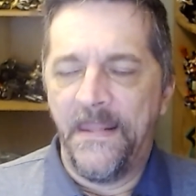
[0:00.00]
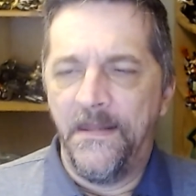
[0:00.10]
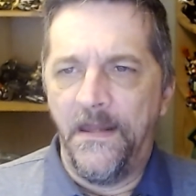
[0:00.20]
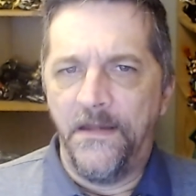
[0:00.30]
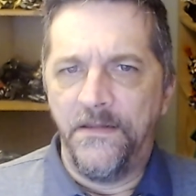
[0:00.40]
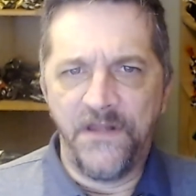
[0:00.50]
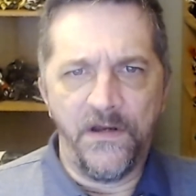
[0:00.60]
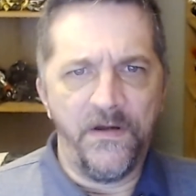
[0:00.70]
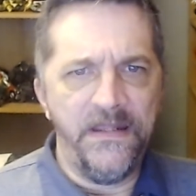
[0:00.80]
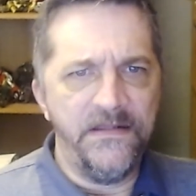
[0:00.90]

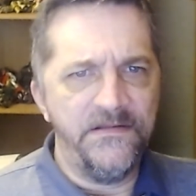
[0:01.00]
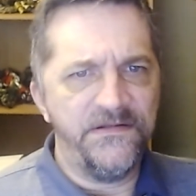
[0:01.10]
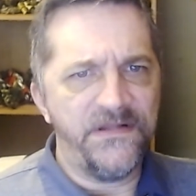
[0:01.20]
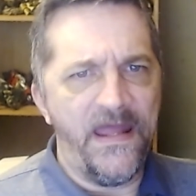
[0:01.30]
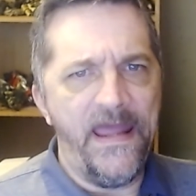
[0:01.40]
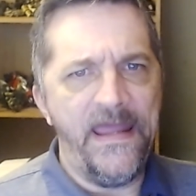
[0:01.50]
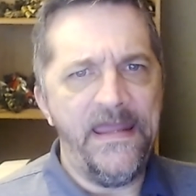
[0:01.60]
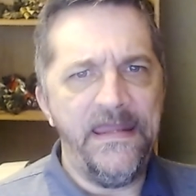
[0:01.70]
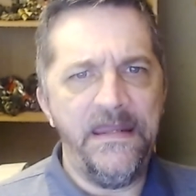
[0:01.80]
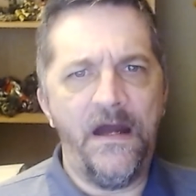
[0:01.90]
There is
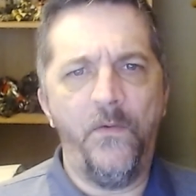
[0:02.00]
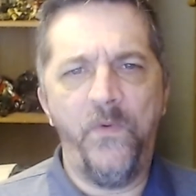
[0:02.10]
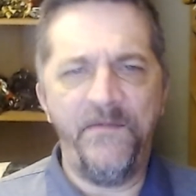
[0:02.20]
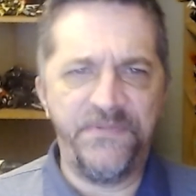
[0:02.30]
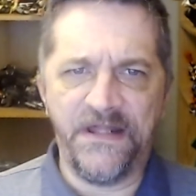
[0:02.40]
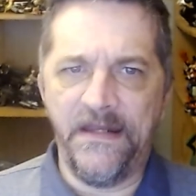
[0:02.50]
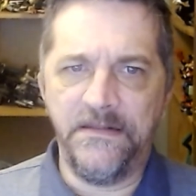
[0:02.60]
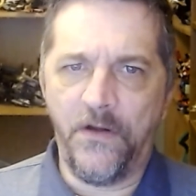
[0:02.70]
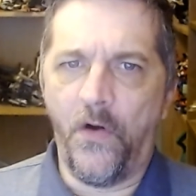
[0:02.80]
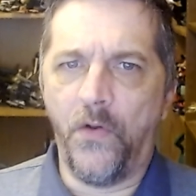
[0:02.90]
a website
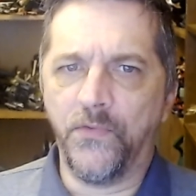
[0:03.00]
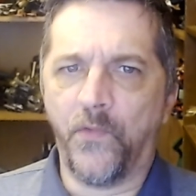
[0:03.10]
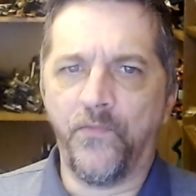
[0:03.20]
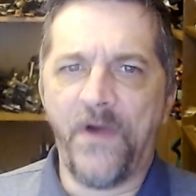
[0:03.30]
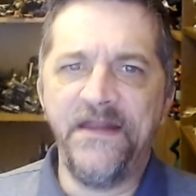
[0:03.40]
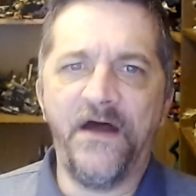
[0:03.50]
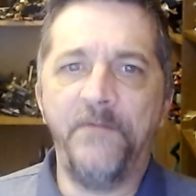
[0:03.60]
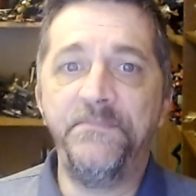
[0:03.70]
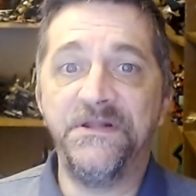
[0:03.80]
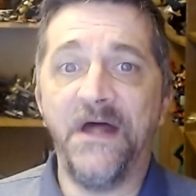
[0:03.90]
called
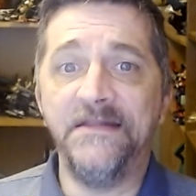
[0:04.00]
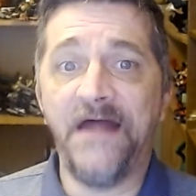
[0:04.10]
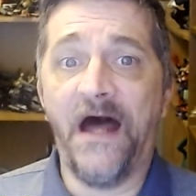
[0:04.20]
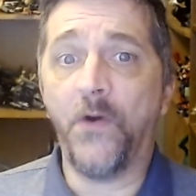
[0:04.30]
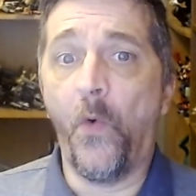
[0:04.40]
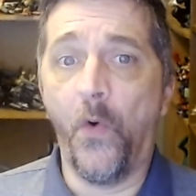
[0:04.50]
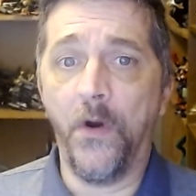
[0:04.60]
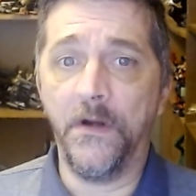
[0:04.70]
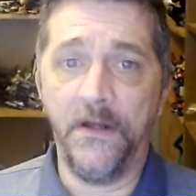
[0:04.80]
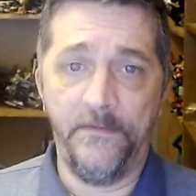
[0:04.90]
writeups.org